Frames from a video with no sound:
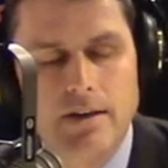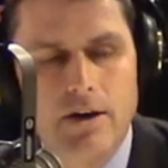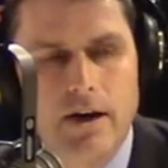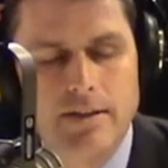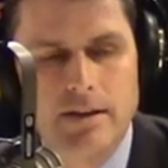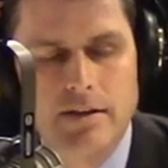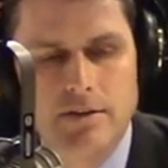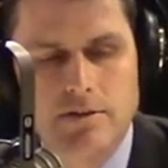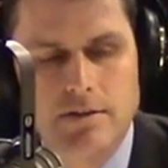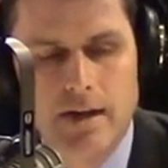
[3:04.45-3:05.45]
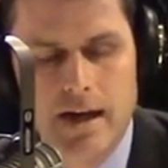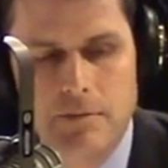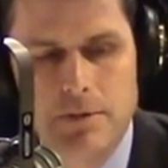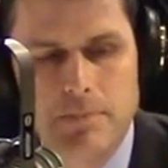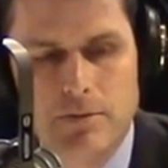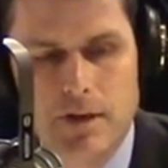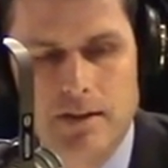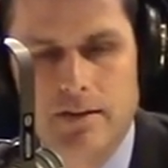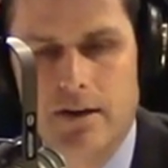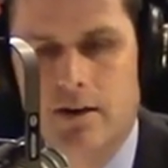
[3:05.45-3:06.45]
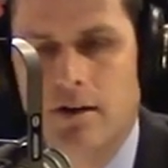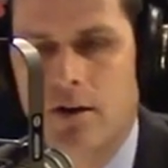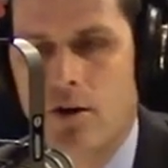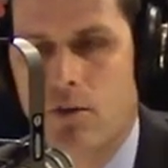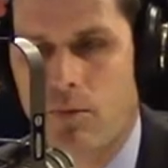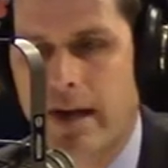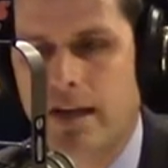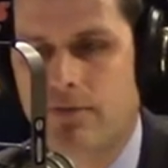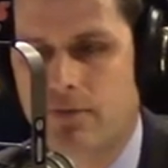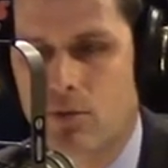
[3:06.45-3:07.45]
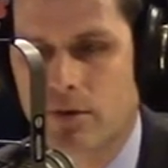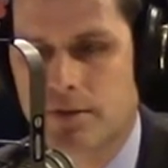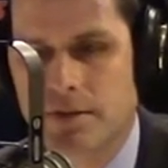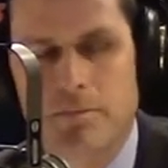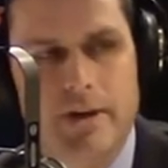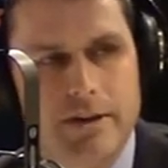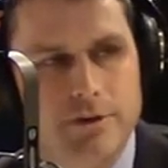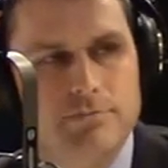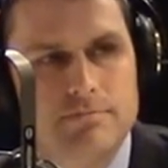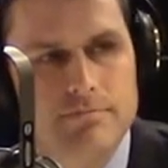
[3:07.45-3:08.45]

You know, I think that there's a lot of people out there ready for somebody new.